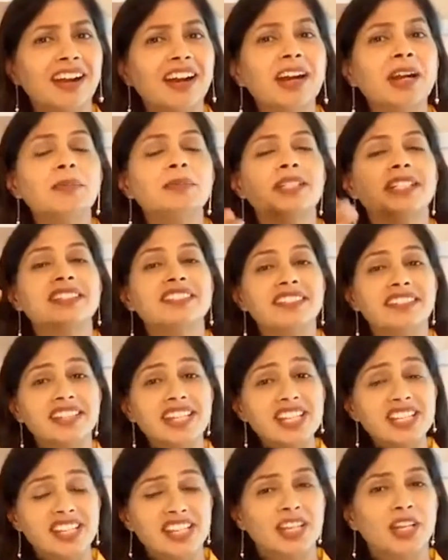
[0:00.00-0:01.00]
herbs is
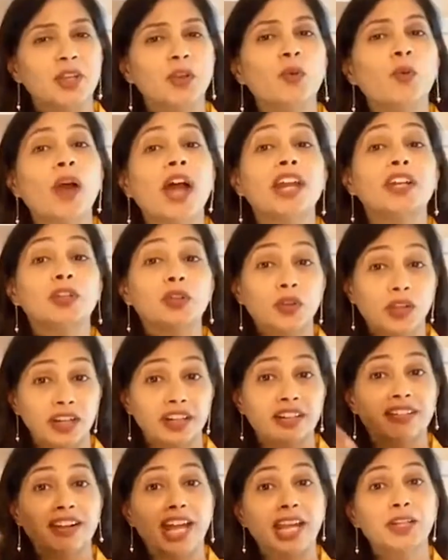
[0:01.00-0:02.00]
reaching you, and you
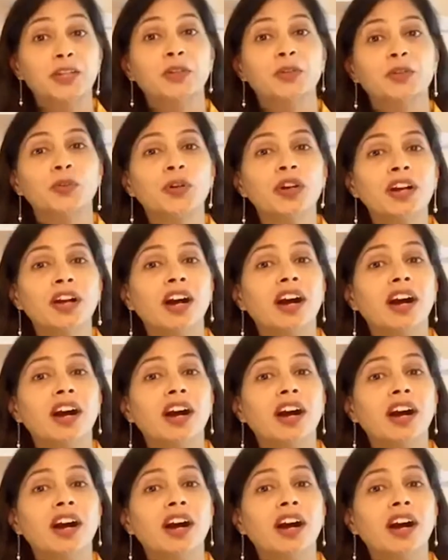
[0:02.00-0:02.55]
are trying to